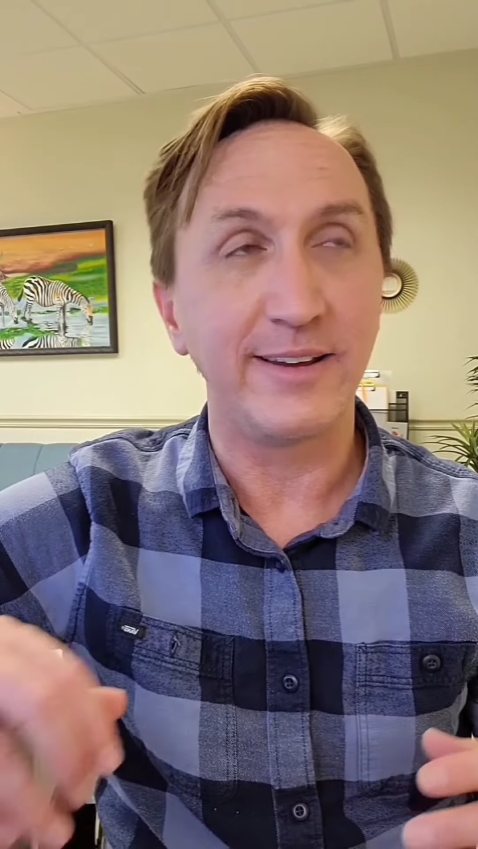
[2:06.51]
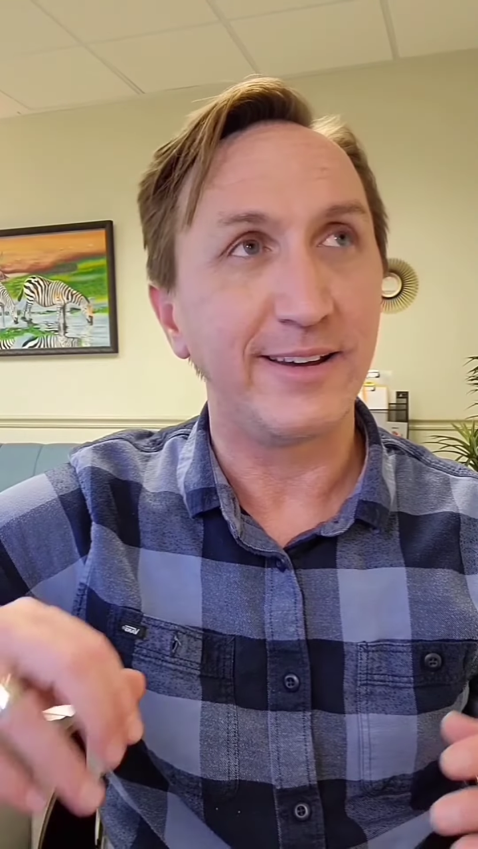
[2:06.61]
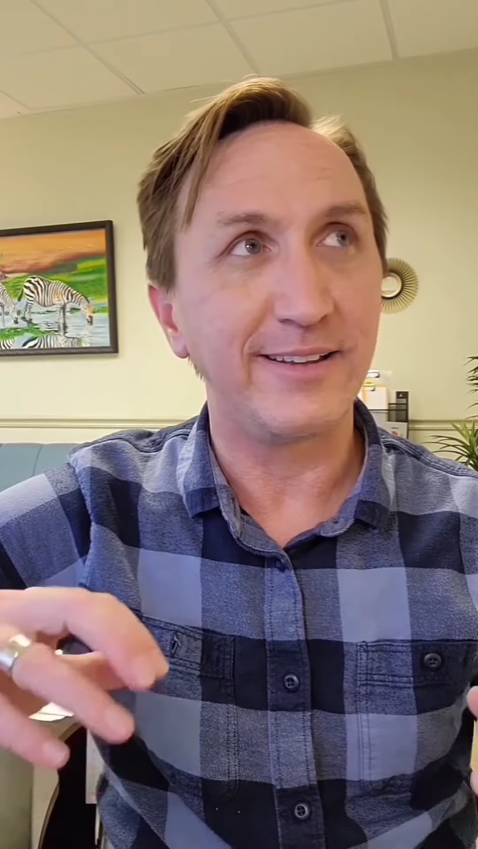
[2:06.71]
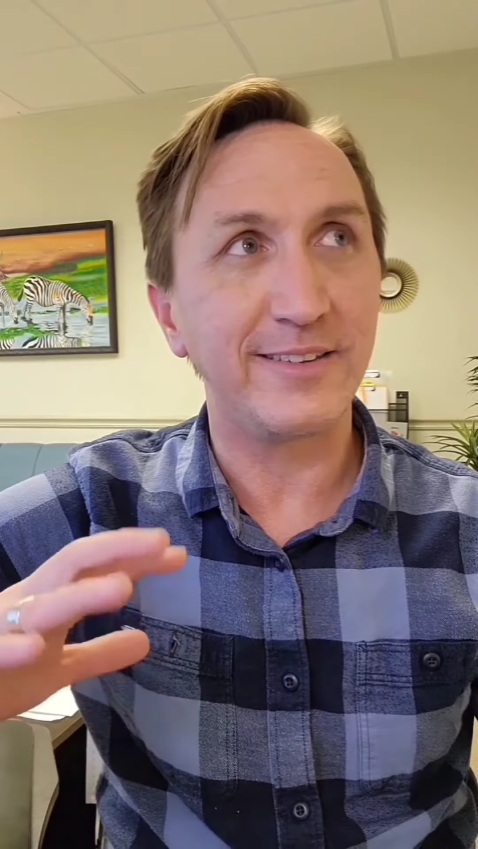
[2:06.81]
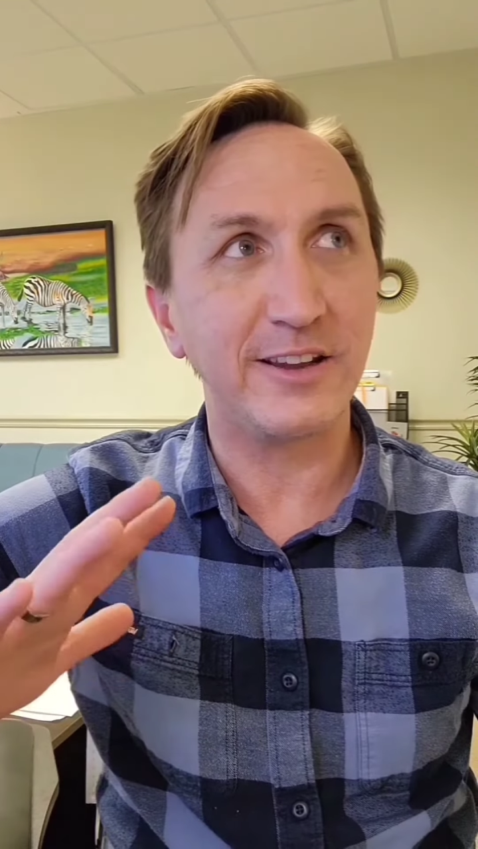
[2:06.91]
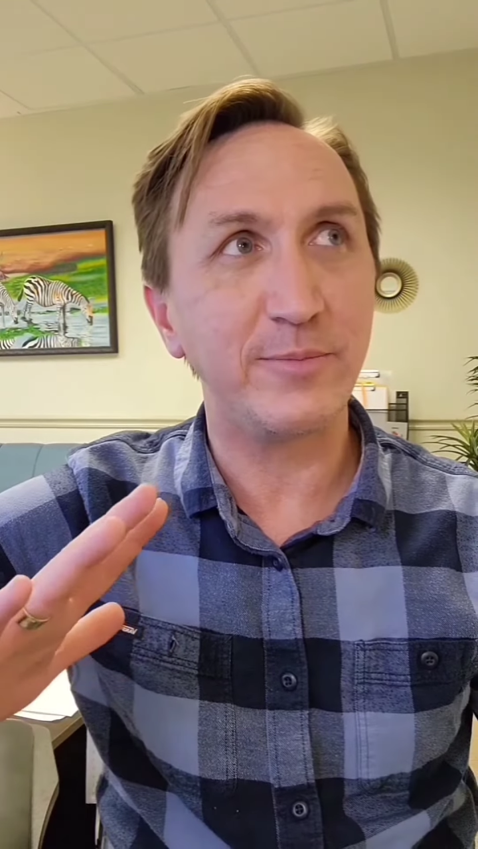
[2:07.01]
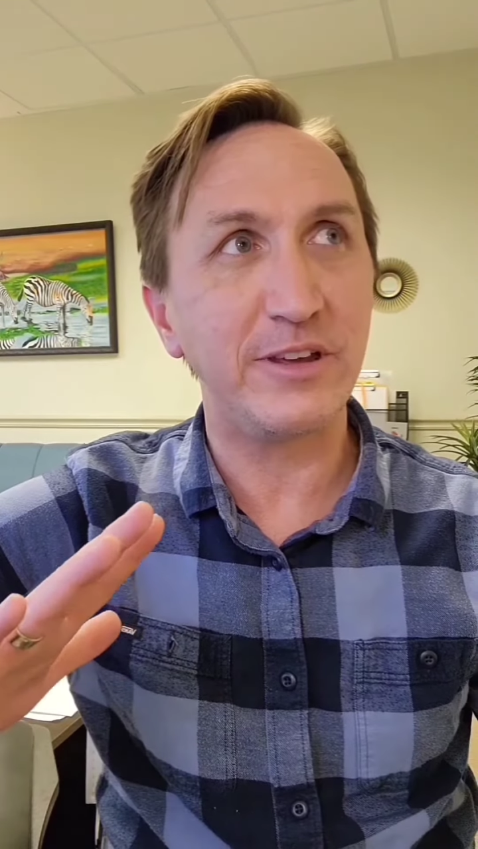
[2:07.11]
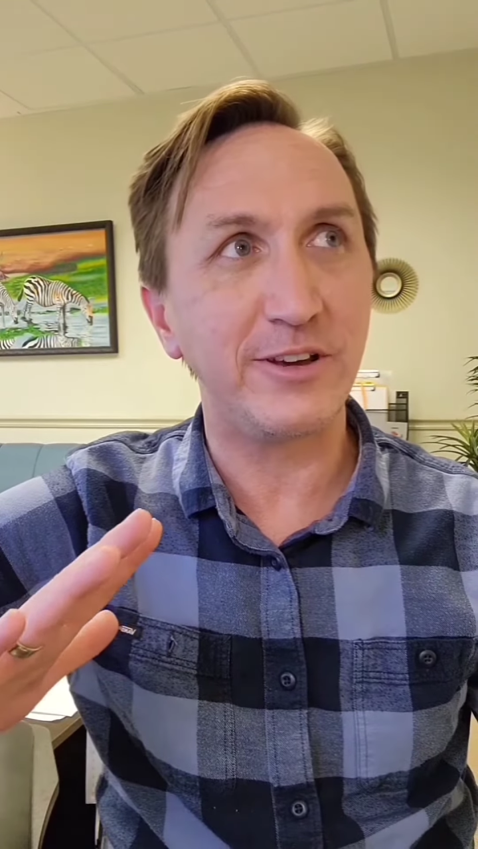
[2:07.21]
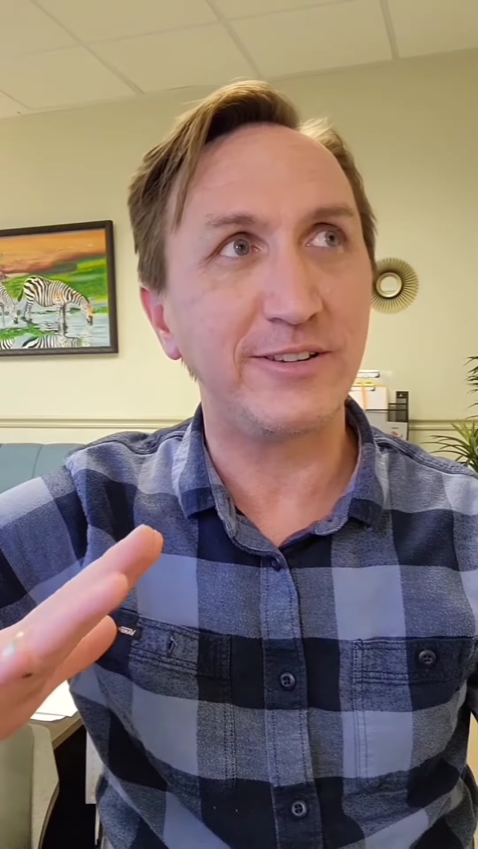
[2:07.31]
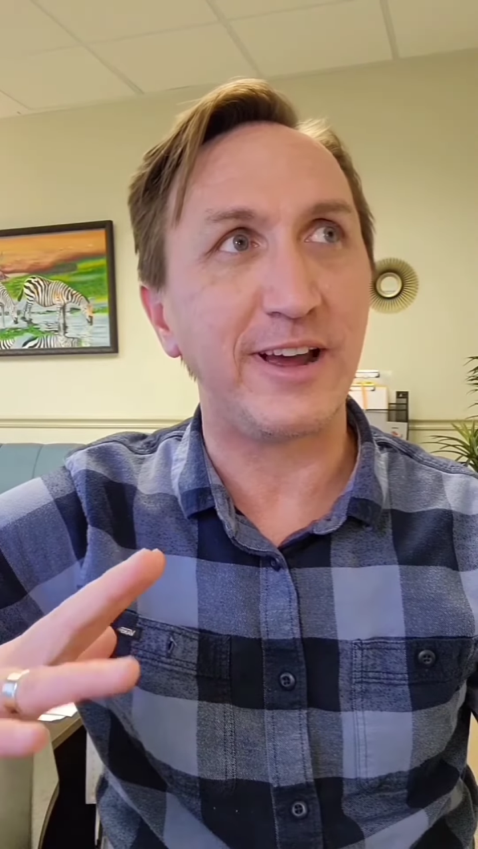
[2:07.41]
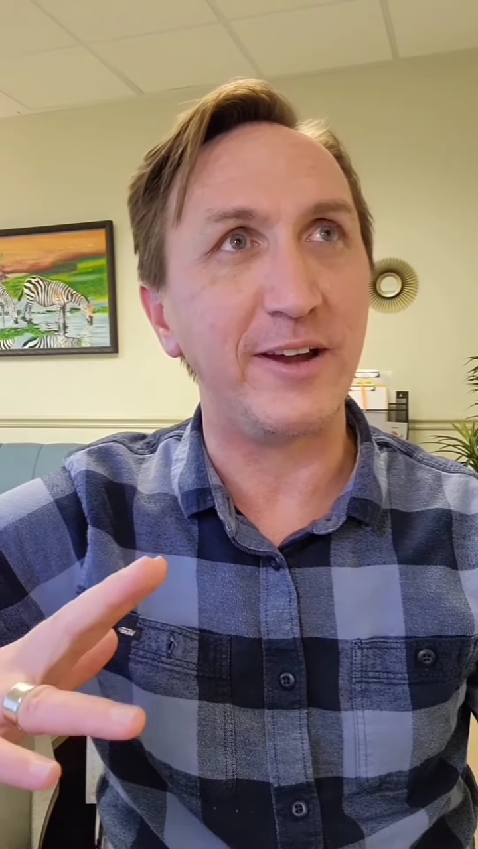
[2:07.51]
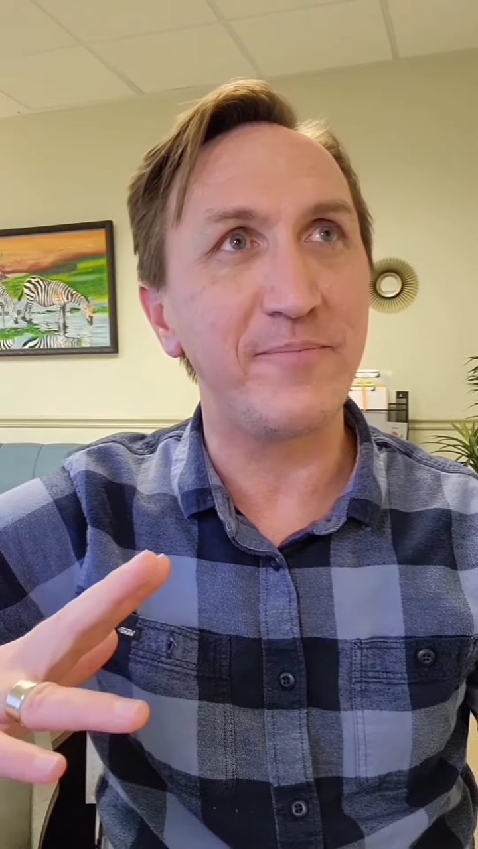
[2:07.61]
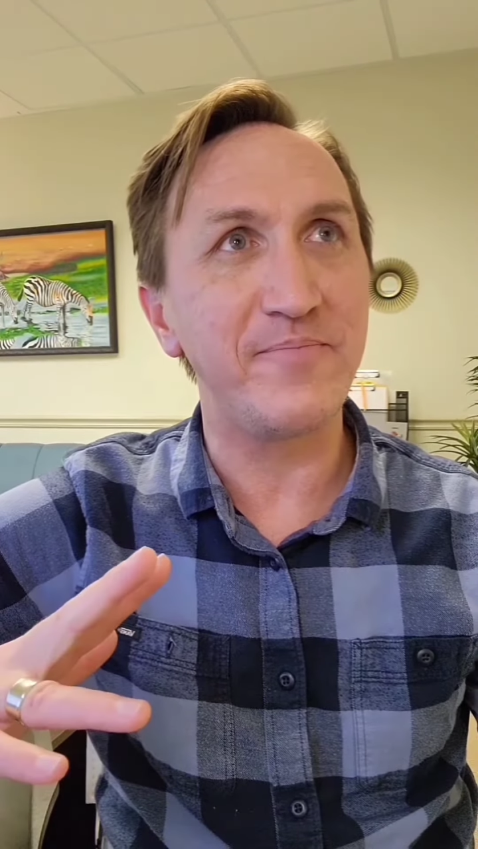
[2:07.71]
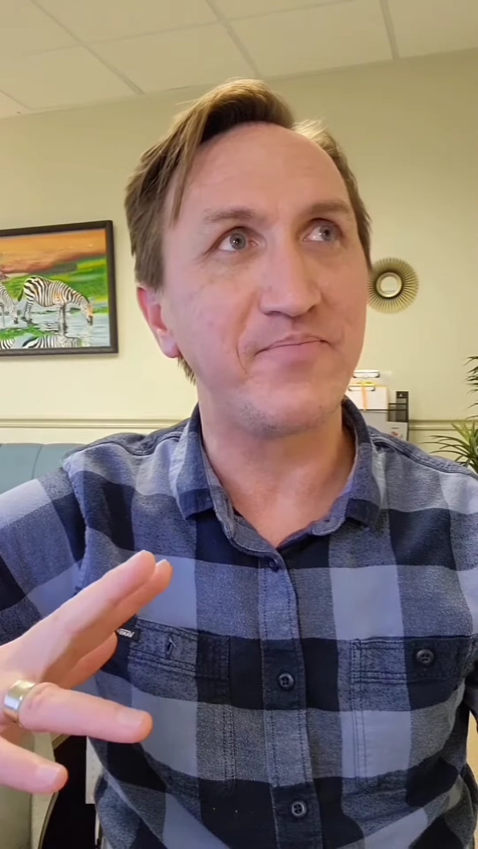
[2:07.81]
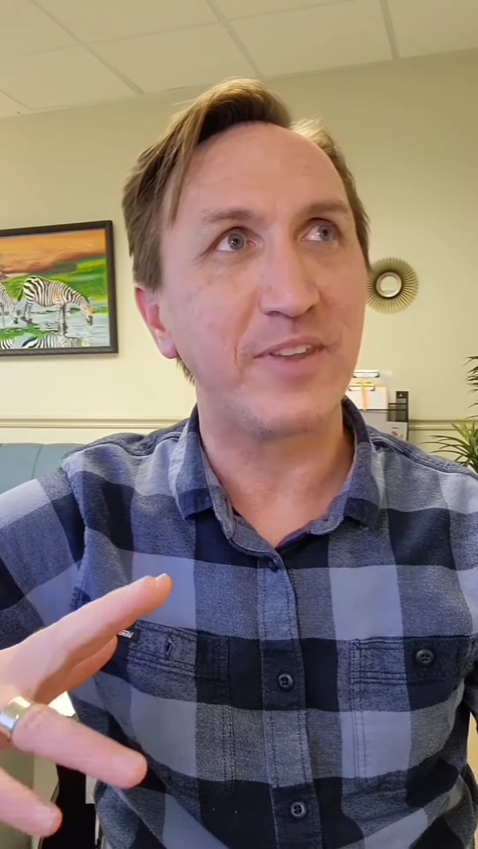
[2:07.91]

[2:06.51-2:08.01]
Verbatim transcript: It's gonna be a good time.